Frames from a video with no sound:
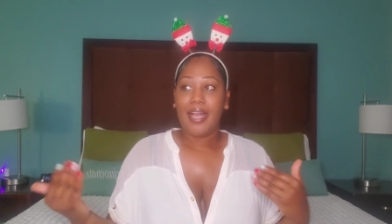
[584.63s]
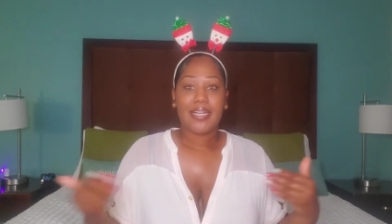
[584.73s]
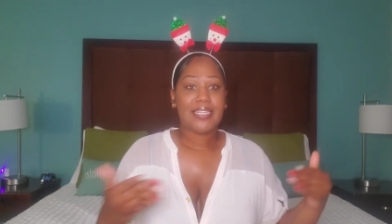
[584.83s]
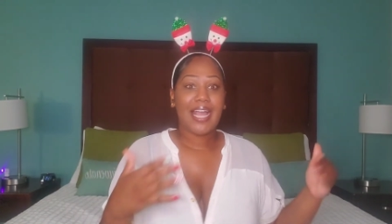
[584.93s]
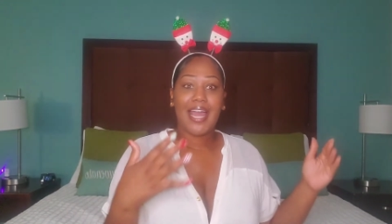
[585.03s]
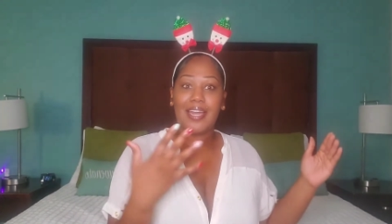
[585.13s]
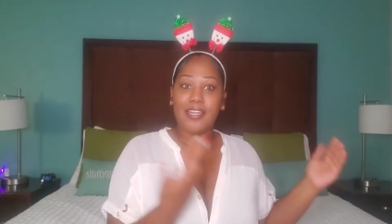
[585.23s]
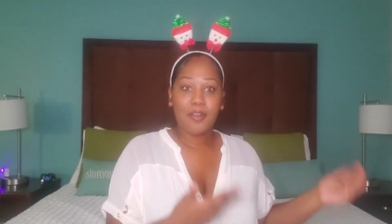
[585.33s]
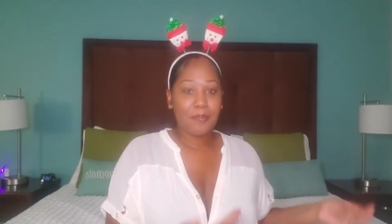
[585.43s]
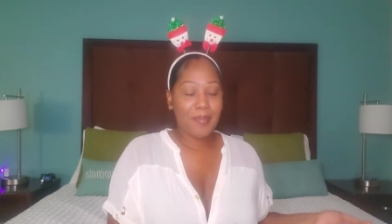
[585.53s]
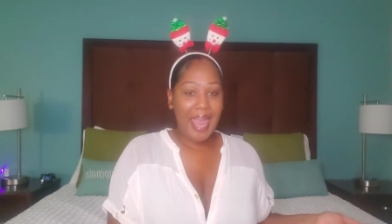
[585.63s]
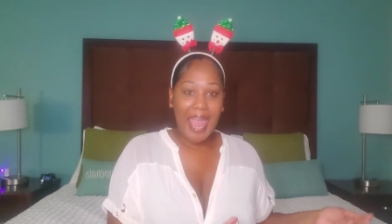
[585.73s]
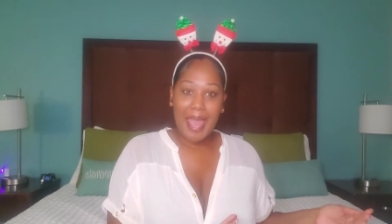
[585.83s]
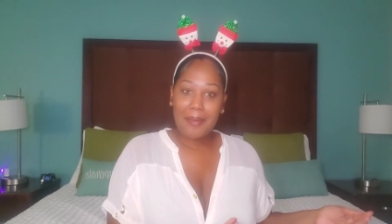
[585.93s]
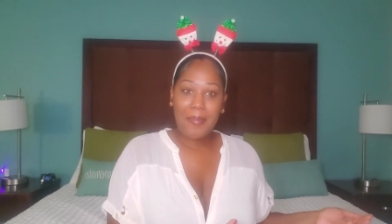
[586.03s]
because I got a little
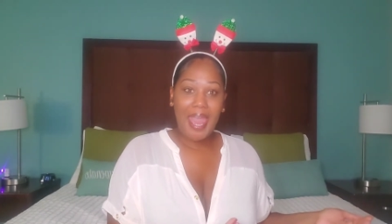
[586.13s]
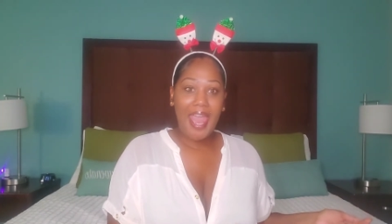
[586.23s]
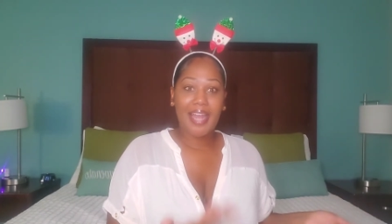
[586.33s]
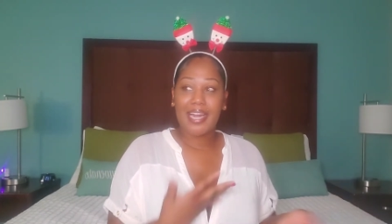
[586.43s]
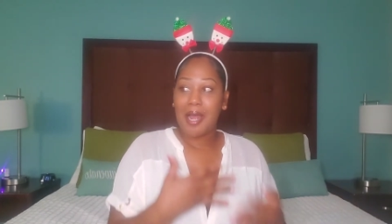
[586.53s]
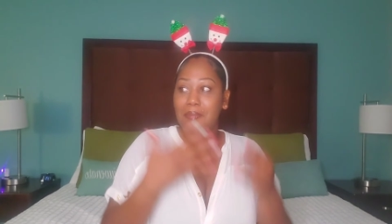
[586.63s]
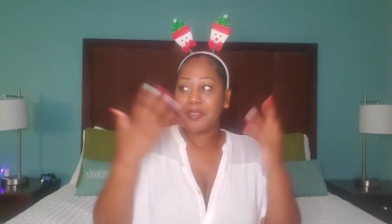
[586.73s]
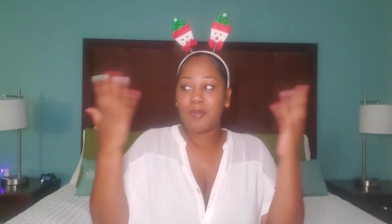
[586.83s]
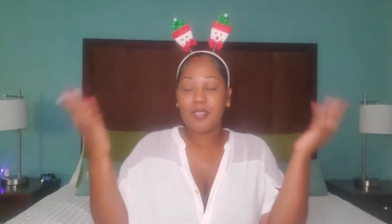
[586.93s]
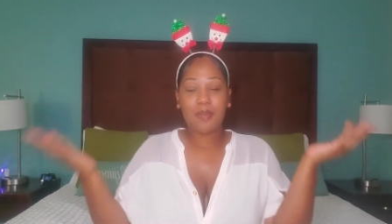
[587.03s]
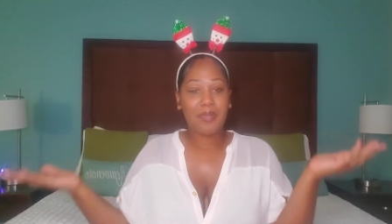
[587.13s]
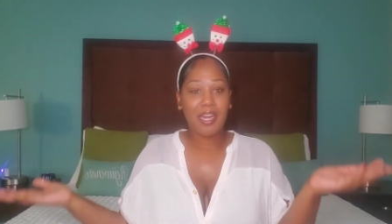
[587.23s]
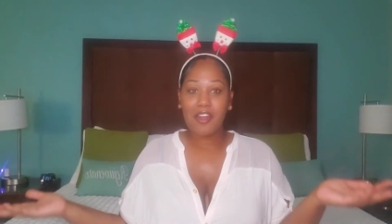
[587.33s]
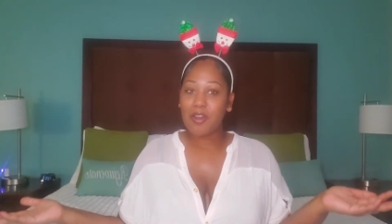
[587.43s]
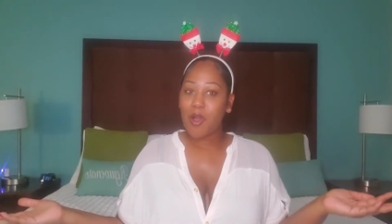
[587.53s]
bag pack I'm supposed to be
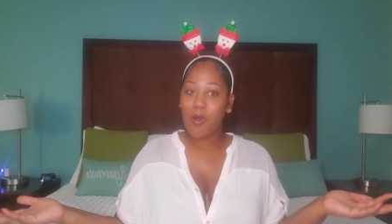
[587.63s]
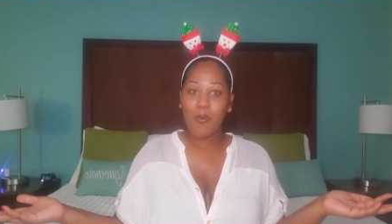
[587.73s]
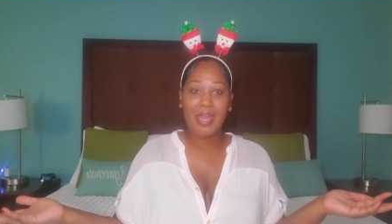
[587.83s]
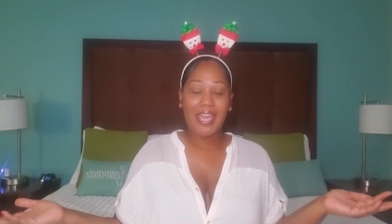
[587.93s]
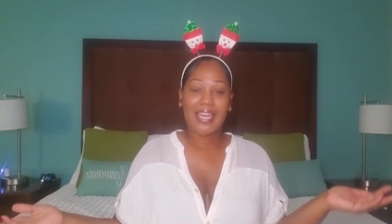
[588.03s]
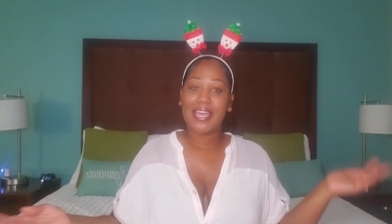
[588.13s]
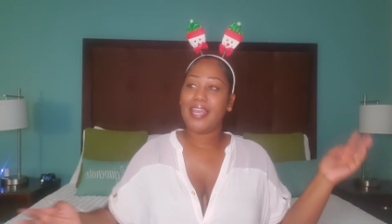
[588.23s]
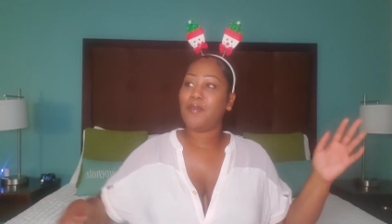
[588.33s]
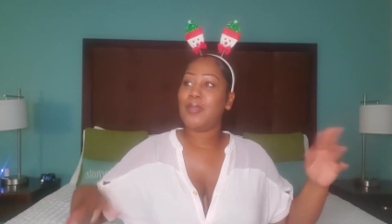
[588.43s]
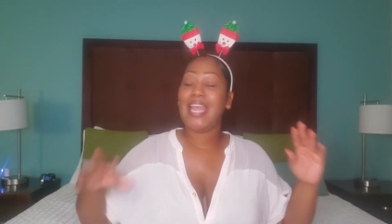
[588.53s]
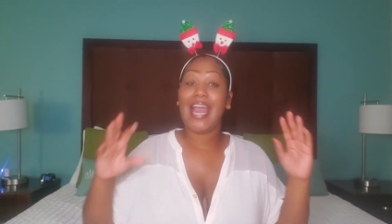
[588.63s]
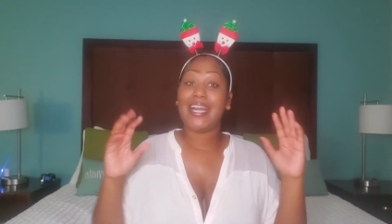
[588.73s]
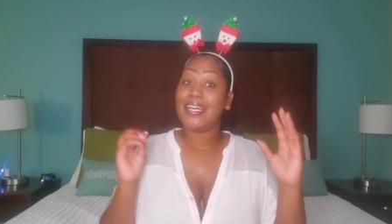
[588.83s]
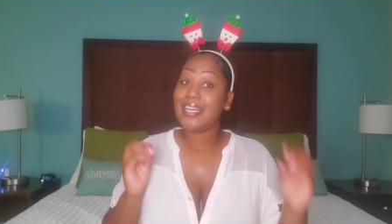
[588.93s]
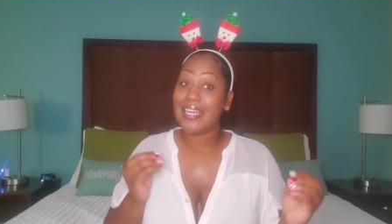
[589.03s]
there the whole weekend. We
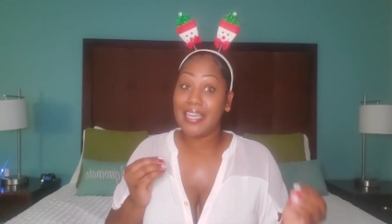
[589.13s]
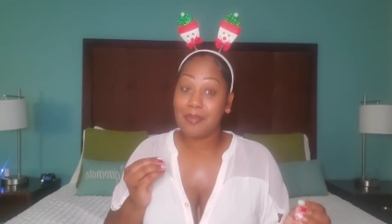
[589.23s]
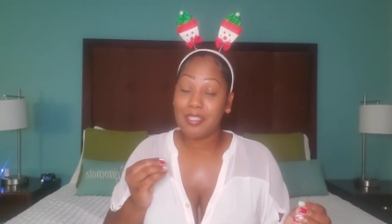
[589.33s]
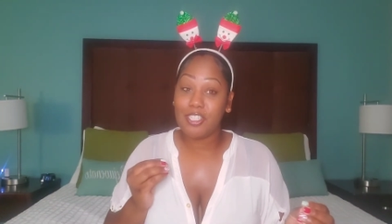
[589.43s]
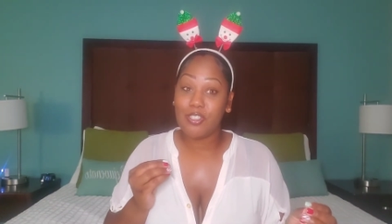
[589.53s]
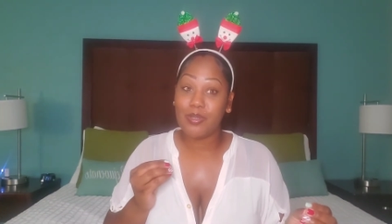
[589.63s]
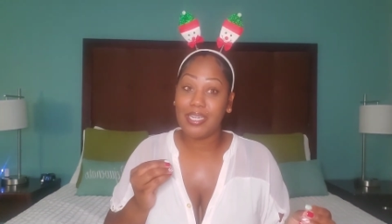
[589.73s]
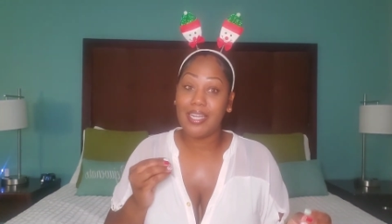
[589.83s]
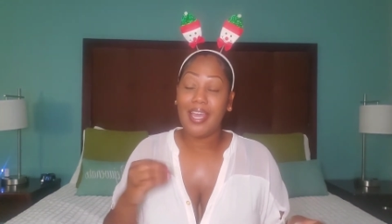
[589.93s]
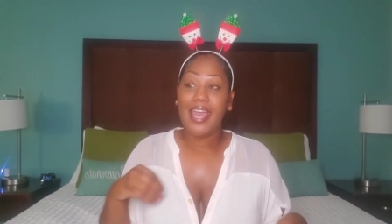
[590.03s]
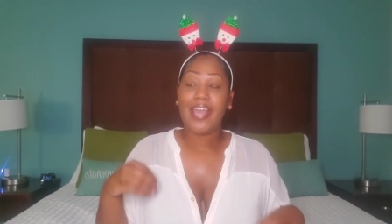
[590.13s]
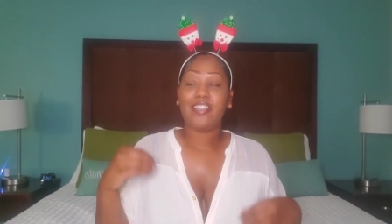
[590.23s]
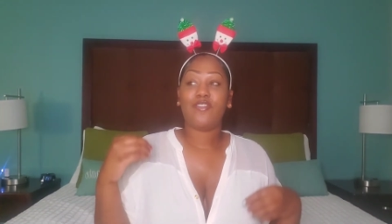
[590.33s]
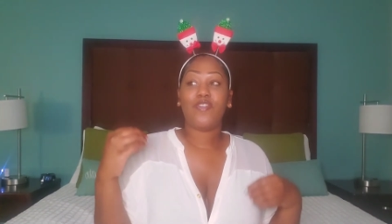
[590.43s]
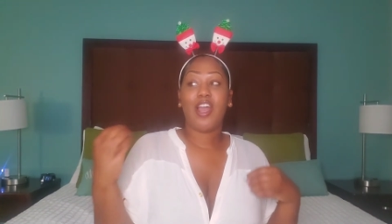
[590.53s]
got good chemistry
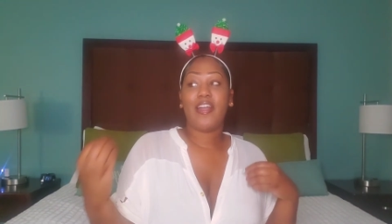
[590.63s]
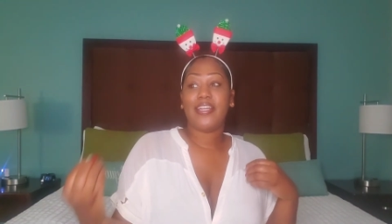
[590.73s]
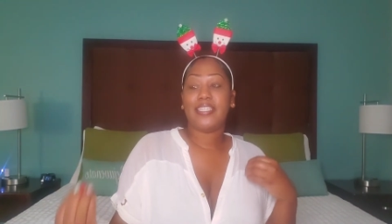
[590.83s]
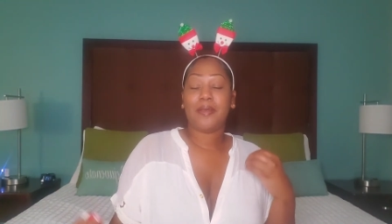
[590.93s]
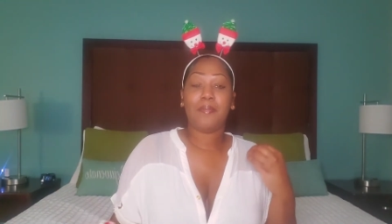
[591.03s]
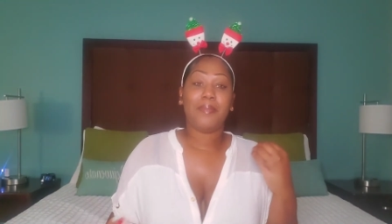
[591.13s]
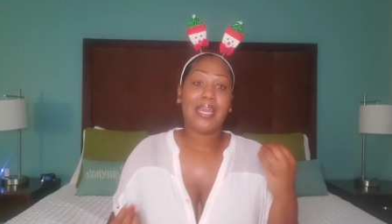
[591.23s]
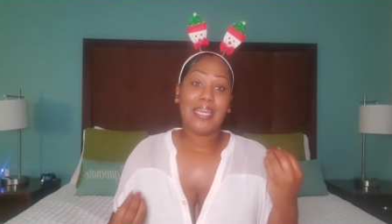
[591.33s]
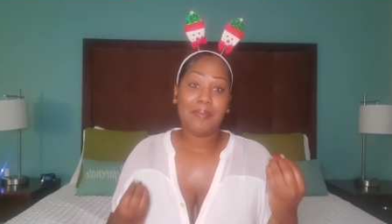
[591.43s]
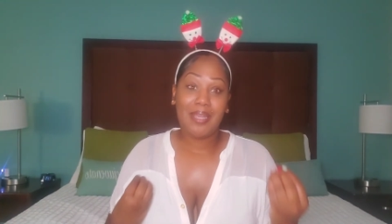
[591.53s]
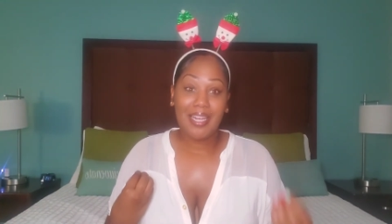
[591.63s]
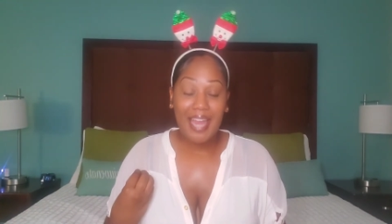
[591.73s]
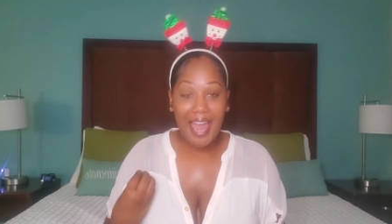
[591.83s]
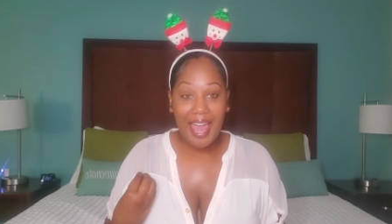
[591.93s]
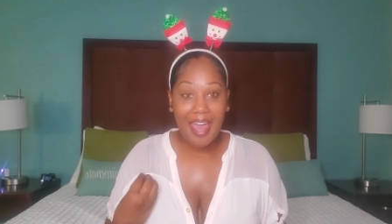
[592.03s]
as far as him making me
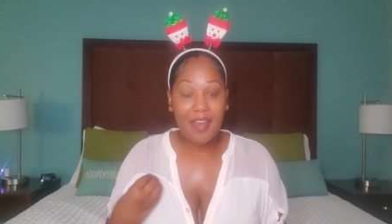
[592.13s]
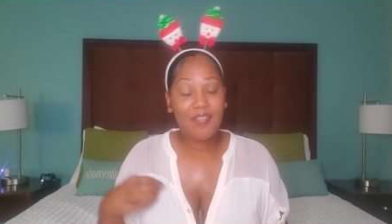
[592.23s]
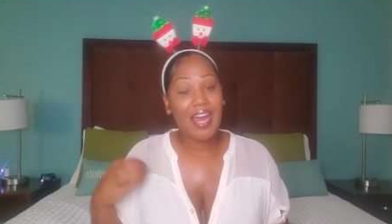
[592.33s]
laugh.